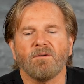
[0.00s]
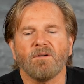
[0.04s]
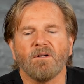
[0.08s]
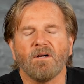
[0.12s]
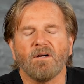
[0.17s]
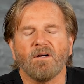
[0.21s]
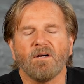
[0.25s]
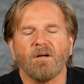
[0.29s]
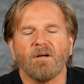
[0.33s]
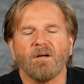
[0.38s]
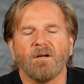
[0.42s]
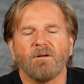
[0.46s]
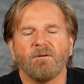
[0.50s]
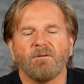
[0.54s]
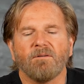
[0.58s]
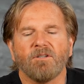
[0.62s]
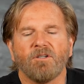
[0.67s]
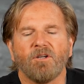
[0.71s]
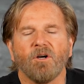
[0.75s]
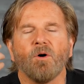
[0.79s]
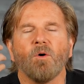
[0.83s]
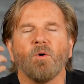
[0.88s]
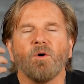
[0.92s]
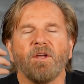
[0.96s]

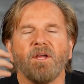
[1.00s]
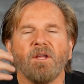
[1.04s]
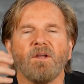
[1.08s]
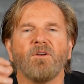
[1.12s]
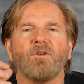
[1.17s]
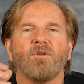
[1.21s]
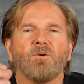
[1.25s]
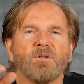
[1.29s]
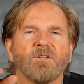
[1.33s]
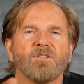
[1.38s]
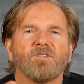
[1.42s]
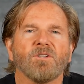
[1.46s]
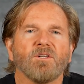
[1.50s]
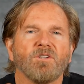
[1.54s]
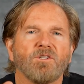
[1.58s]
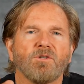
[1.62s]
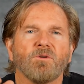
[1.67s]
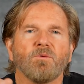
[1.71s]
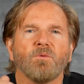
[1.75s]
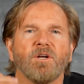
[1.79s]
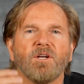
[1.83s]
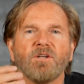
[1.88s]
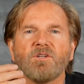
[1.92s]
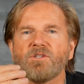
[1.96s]
go into a
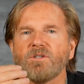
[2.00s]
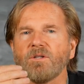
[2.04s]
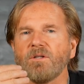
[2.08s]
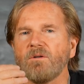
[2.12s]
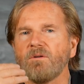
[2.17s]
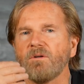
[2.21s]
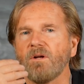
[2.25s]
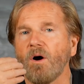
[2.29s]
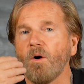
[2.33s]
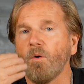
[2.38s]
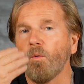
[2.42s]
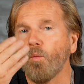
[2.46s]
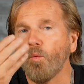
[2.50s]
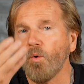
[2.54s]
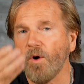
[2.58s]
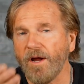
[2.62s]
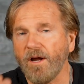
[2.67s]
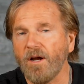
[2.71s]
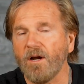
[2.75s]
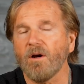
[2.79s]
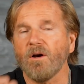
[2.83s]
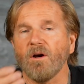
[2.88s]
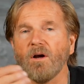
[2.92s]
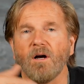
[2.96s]
situation
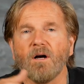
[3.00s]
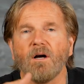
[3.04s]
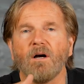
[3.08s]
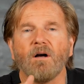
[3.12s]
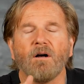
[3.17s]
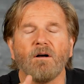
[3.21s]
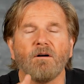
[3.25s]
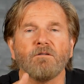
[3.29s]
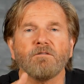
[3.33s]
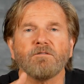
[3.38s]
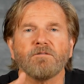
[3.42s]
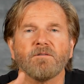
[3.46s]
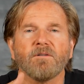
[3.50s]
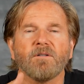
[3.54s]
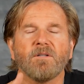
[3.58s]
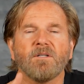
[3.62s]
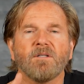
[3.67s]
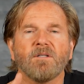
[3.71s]
aware of